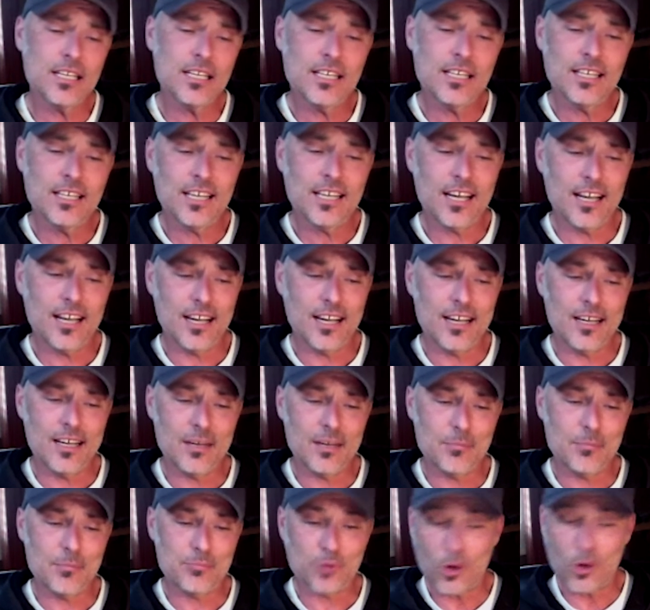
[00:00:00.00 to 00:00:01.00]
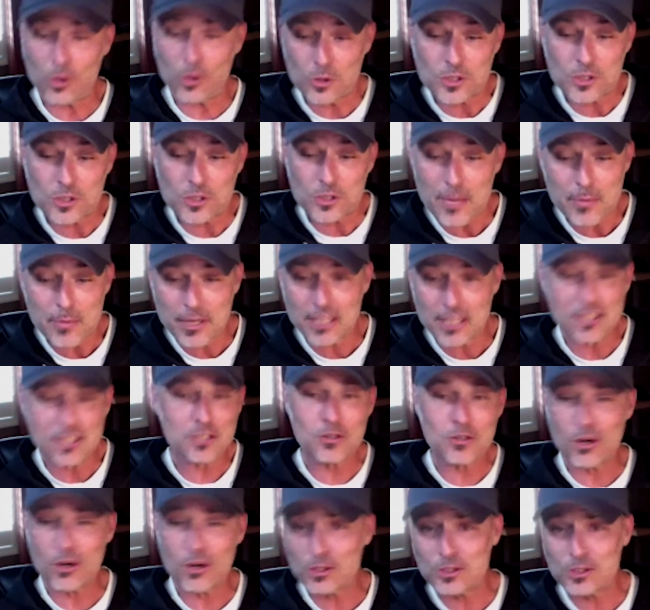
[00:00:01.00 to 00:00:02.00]
prototyping in the
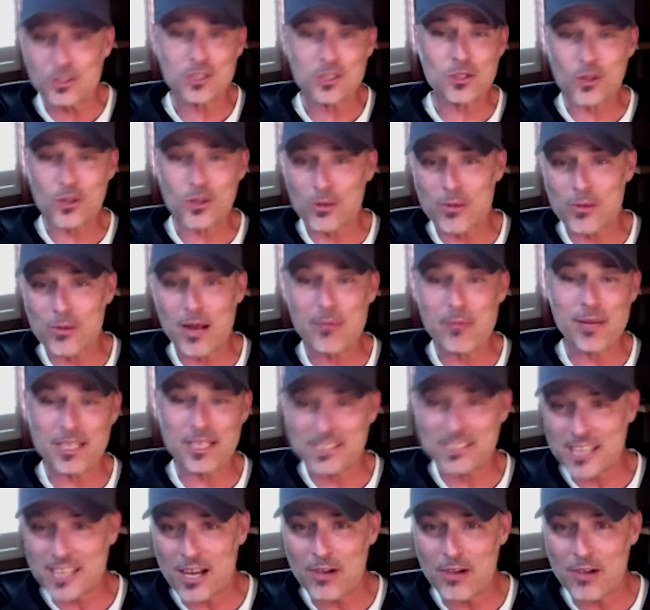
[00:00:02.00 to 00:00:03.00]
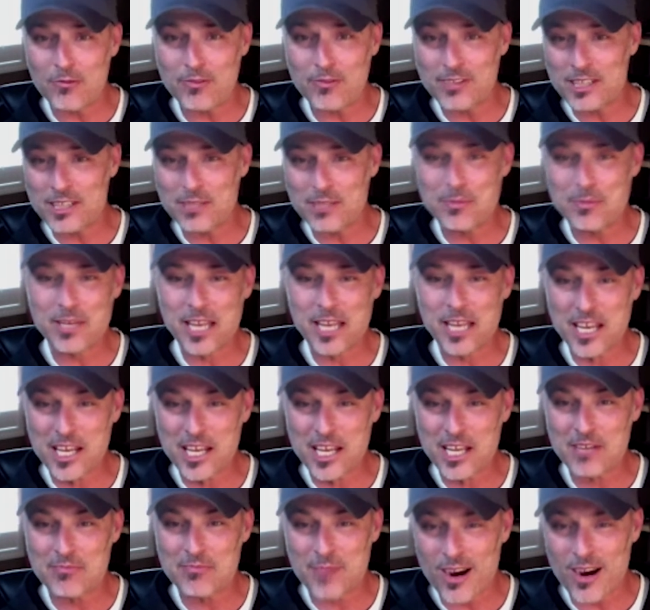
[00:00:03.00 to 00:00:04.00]
grocery store by myself in the
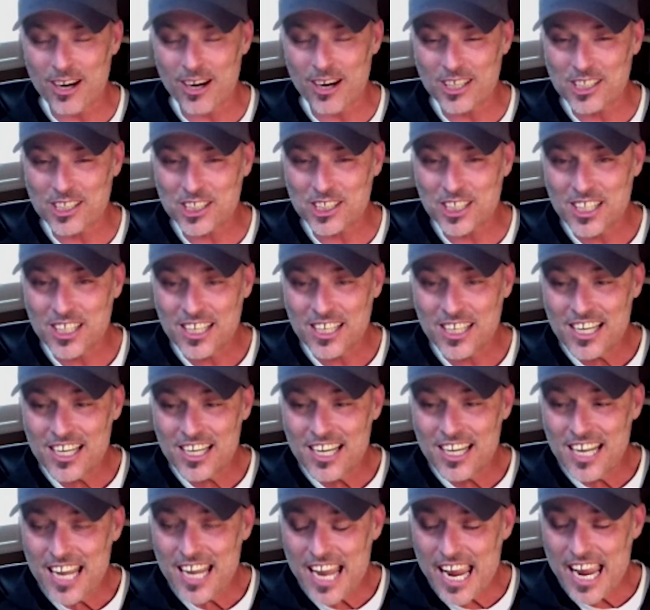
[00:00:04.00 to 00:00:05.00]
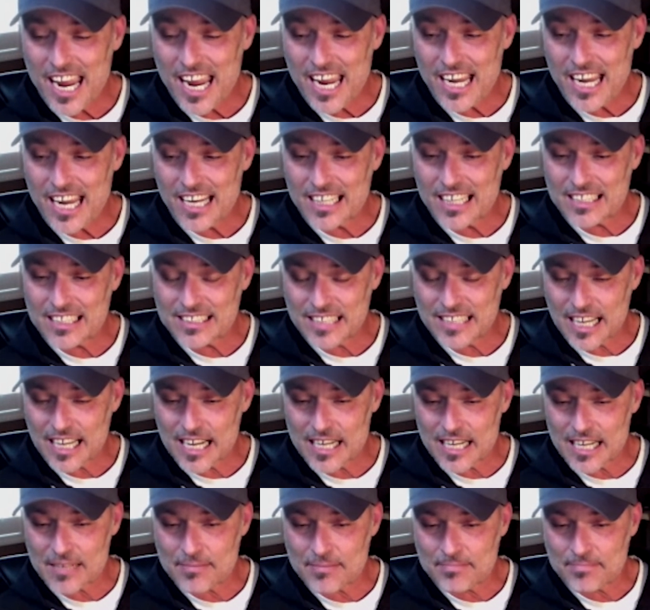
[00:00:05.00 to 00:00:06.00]
beginning of March, and
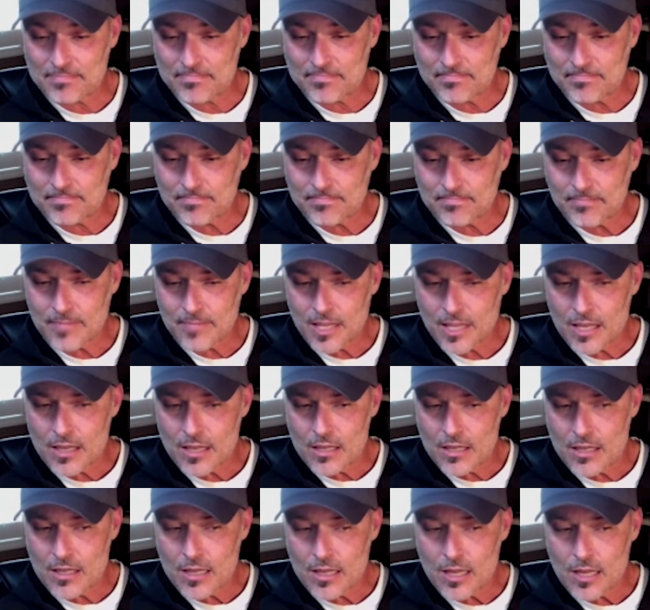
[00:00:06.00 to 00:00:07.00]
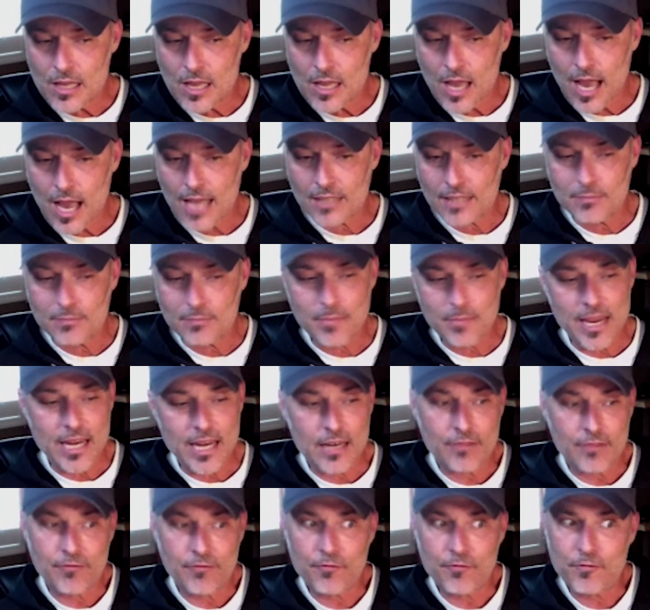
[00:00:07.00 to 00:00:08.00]
I made
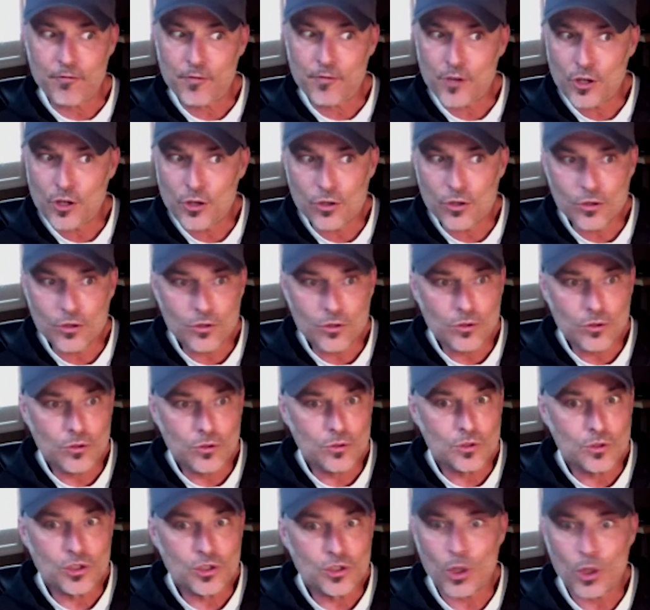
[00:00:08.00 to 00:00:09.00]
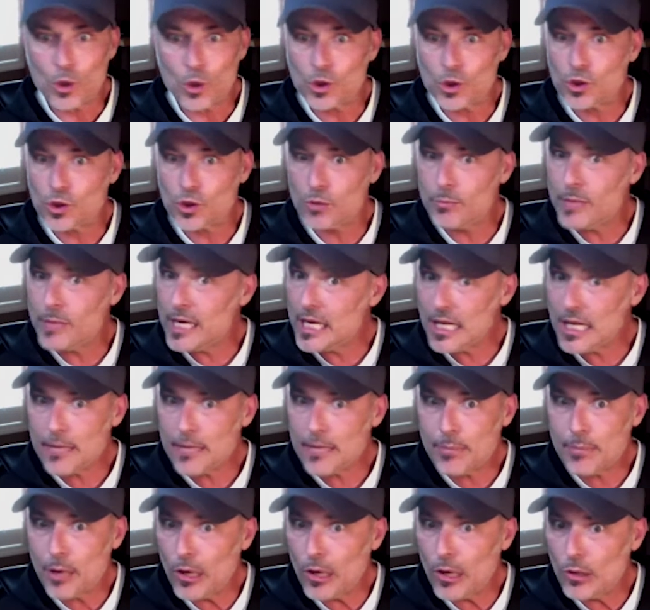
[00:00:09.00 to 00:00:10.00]
a few social media
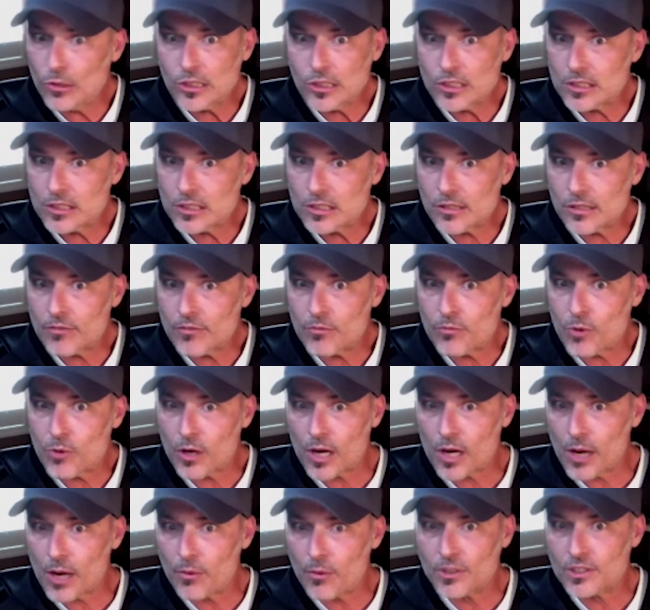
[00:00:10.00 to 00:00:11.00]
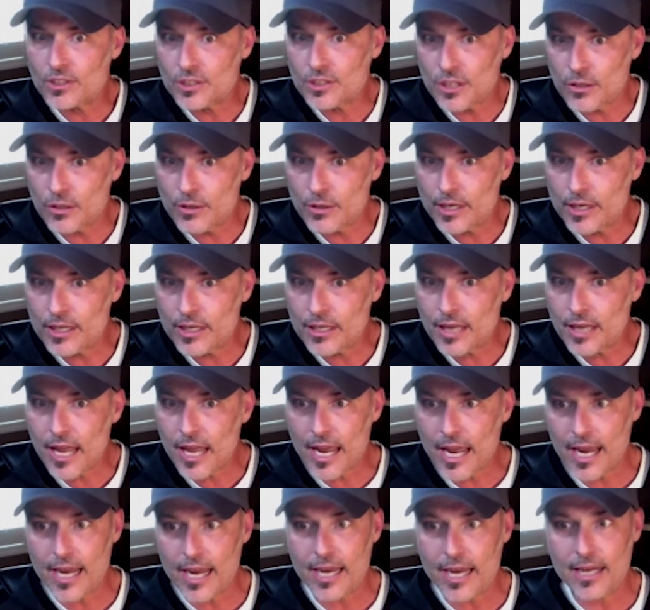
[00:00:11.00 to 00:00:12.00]
posts of what I was doing,
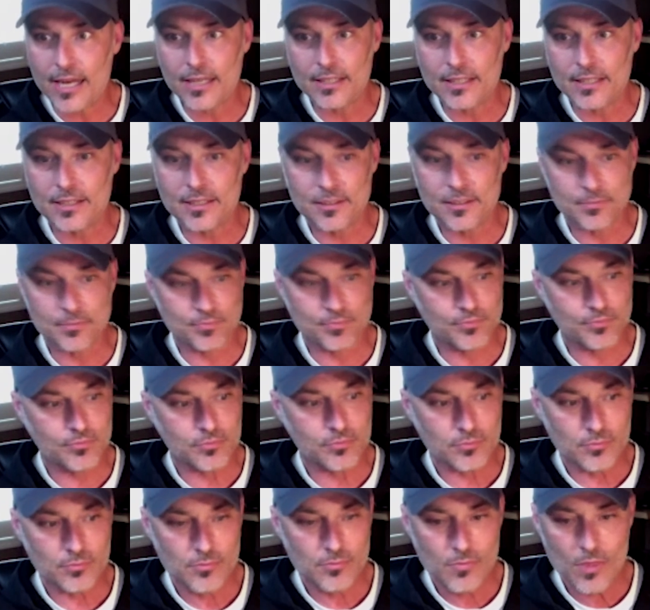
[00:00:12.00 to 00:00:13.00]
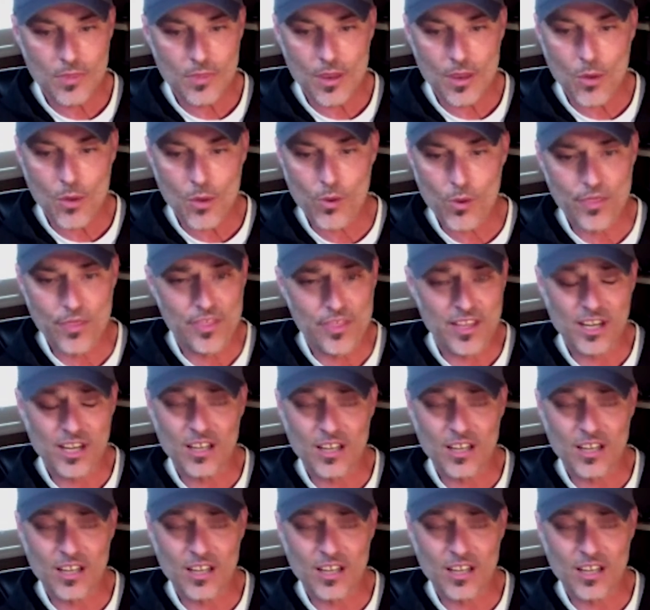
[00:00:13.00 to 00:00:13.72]
and within